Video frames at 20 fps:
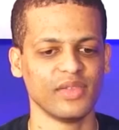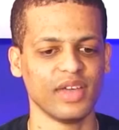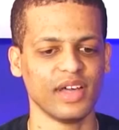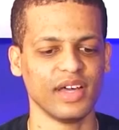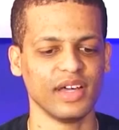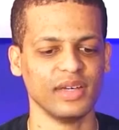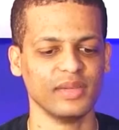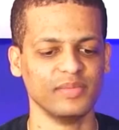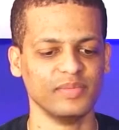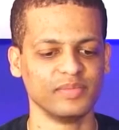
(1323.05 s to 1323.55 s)

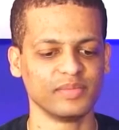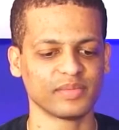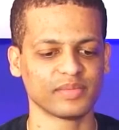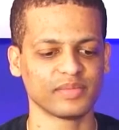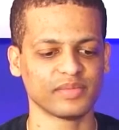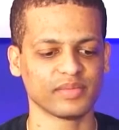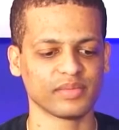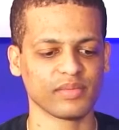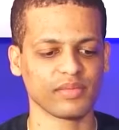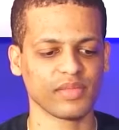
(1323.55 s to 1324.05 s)
um,
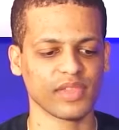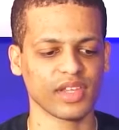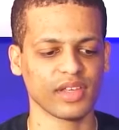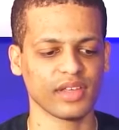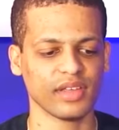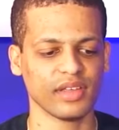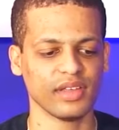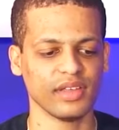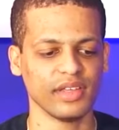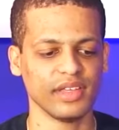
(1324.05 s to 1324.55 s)

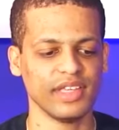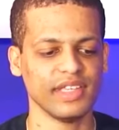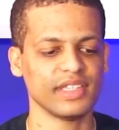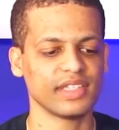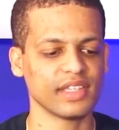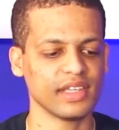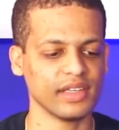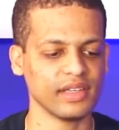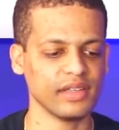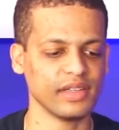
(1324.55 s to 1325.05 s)

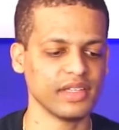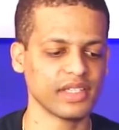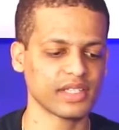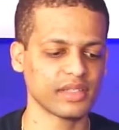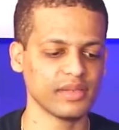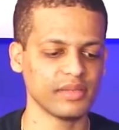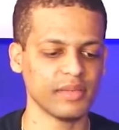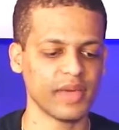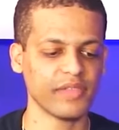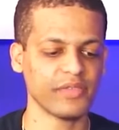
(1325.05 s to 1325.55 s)
he's a,
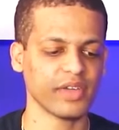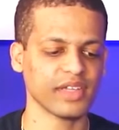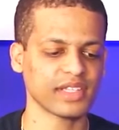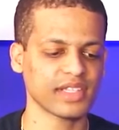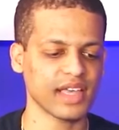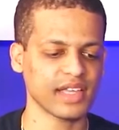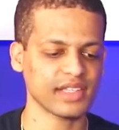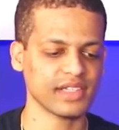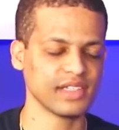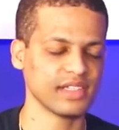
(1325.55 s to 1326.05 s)
his, my
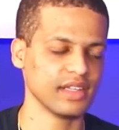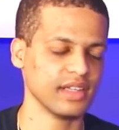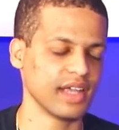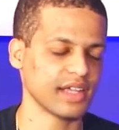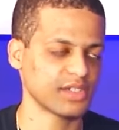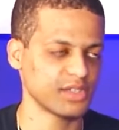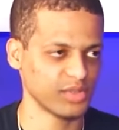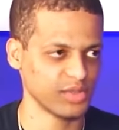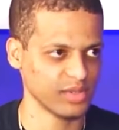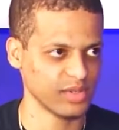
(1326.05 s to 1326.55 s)
friend's cousin is a
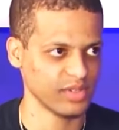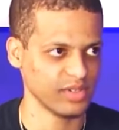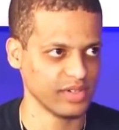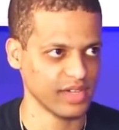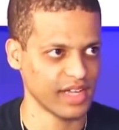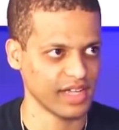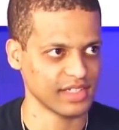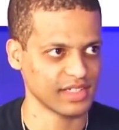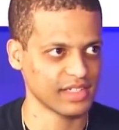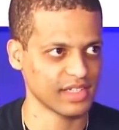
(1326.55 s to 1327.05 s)
lecturer
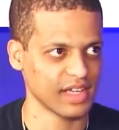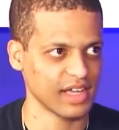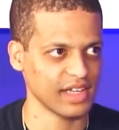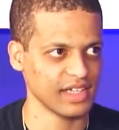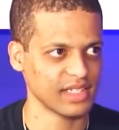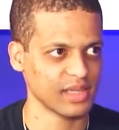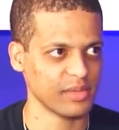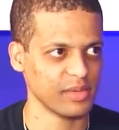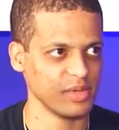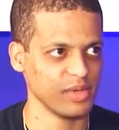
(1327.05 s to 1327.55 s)
at uh,
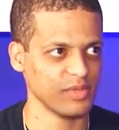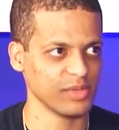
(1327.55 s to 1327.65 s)
Addis Ababa